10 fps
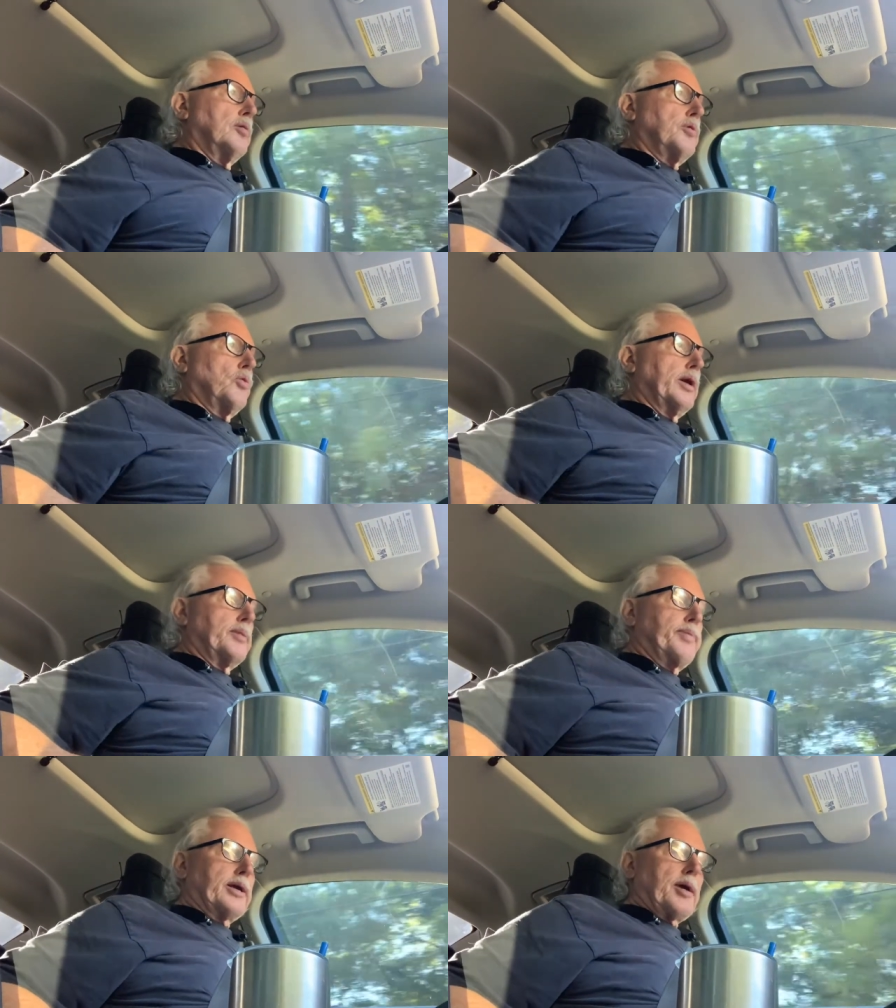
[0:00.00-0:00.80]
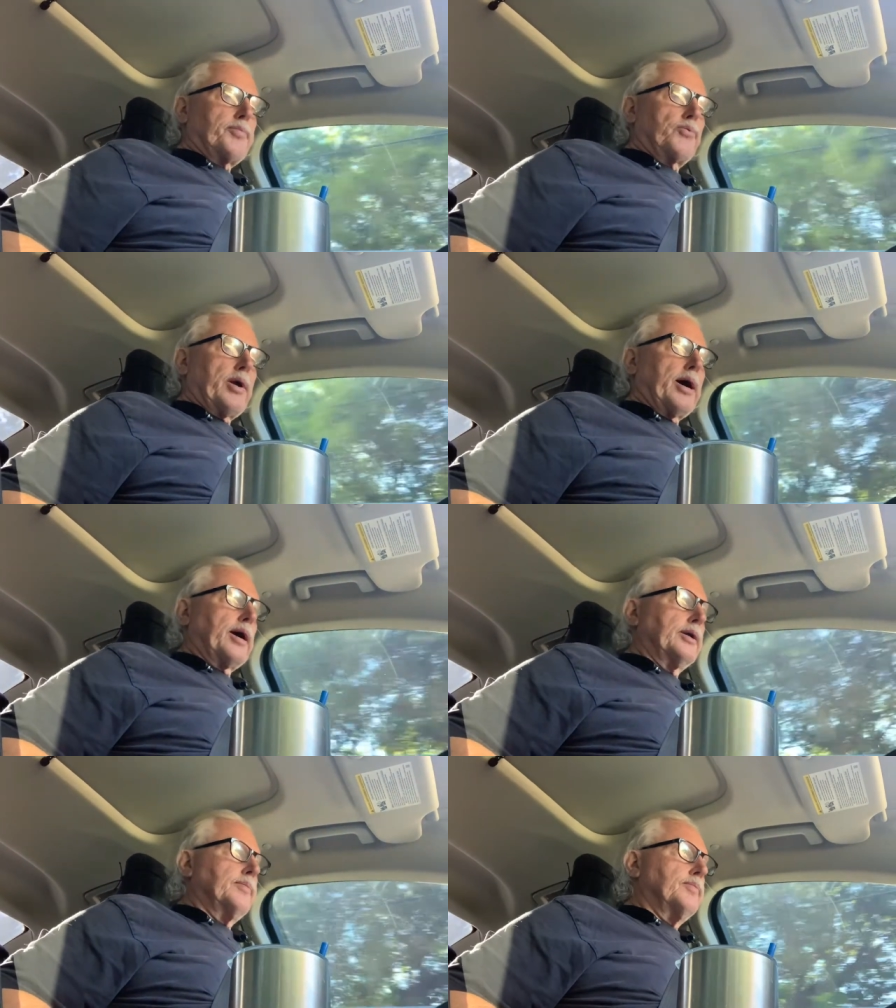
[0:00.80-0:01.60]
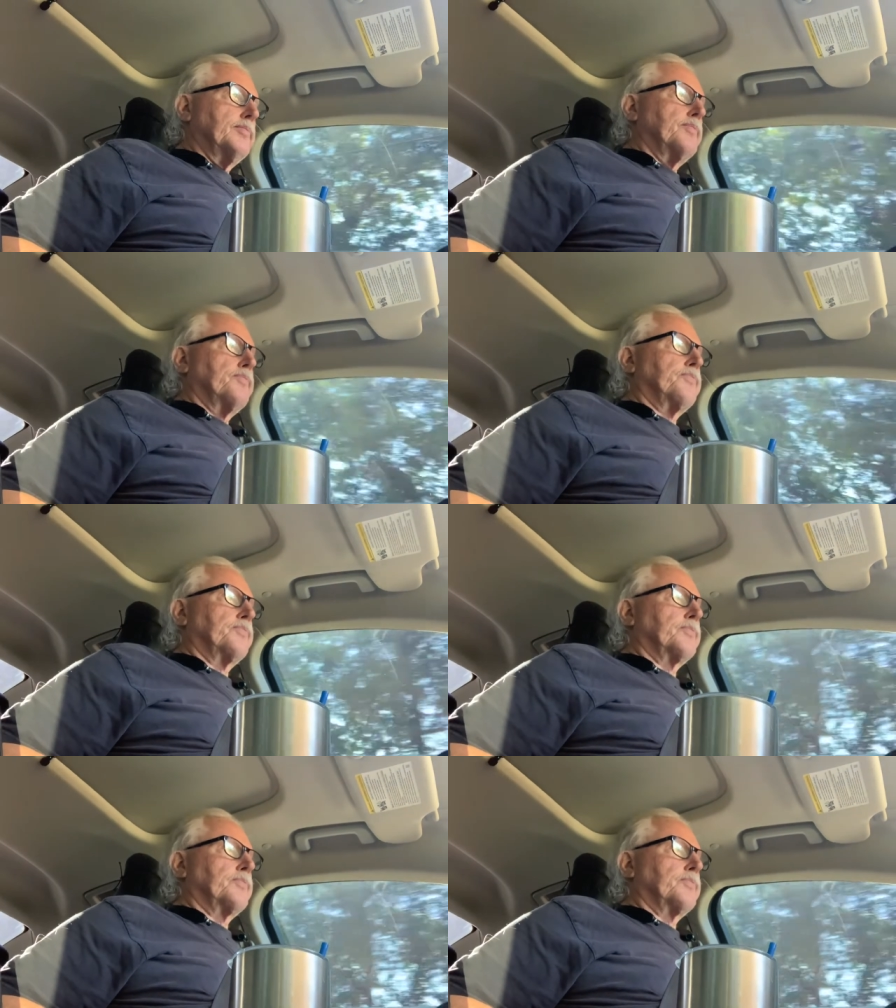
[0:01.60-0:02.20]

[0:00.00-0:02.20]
on my way to pick up a ride. I